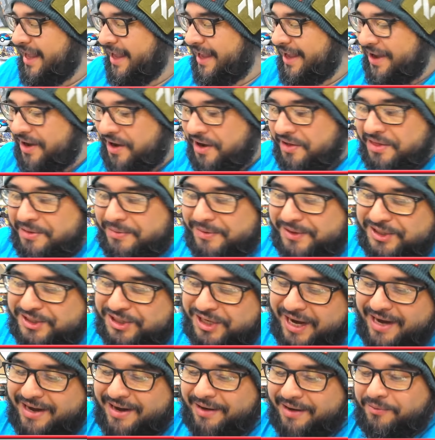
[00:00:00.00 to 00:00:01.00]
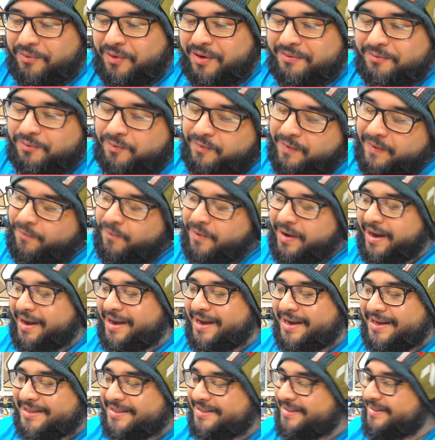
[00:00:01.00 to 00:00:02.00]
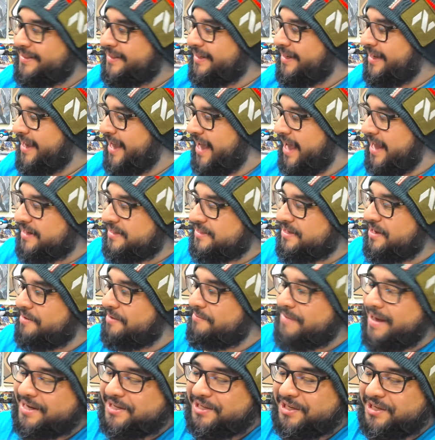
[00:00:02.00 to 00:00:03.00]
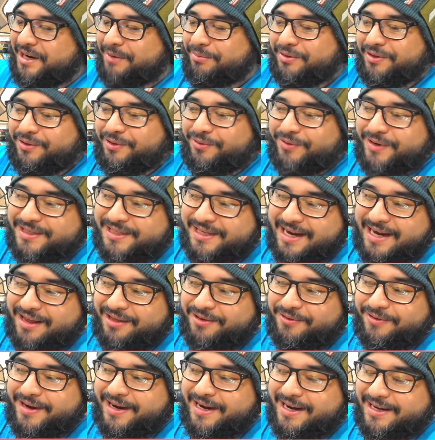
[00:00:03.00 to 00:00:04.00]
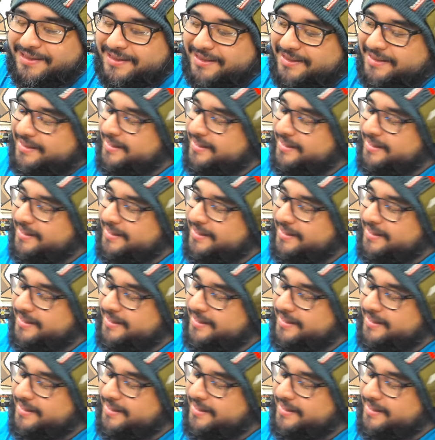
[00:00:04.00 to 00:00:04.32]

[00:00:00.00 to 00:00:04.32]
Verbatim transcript: on the machine at one warehouse, and it's not matching up with the rest of the other warehouses.